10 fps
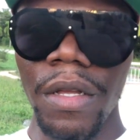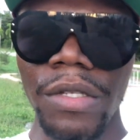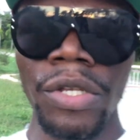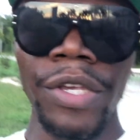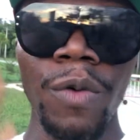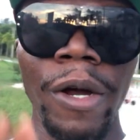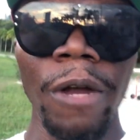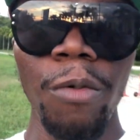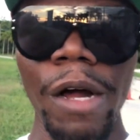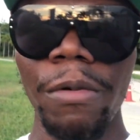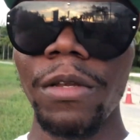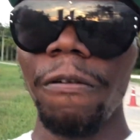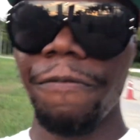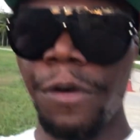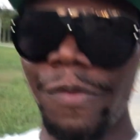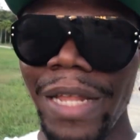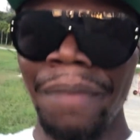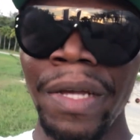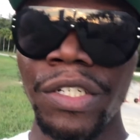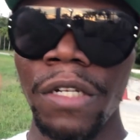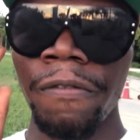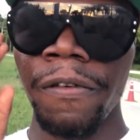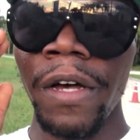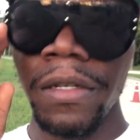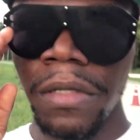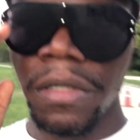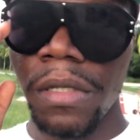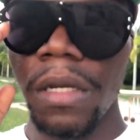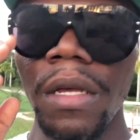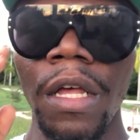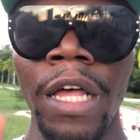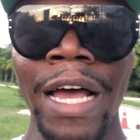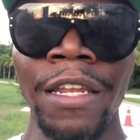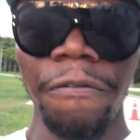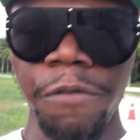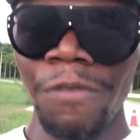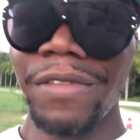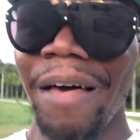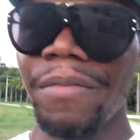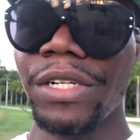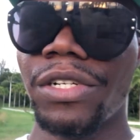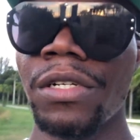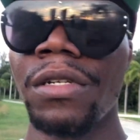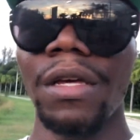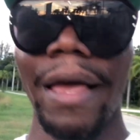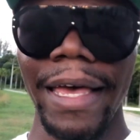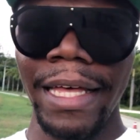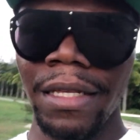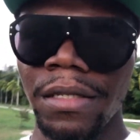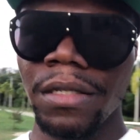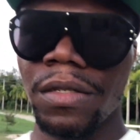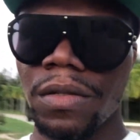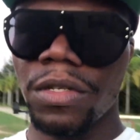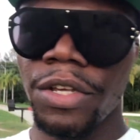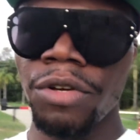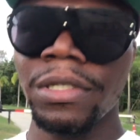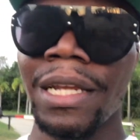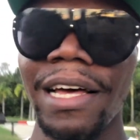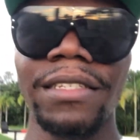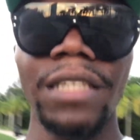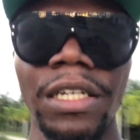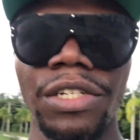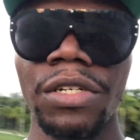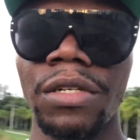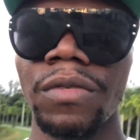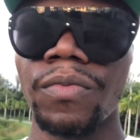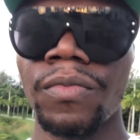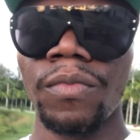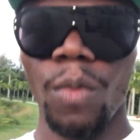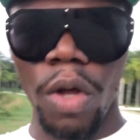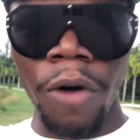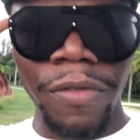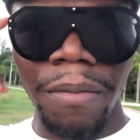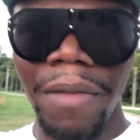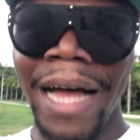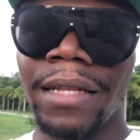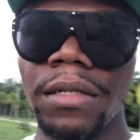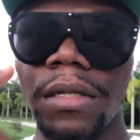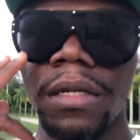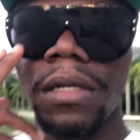So you want to work with the fourth dimension first. And the fourth dimension is the utilization of the mind.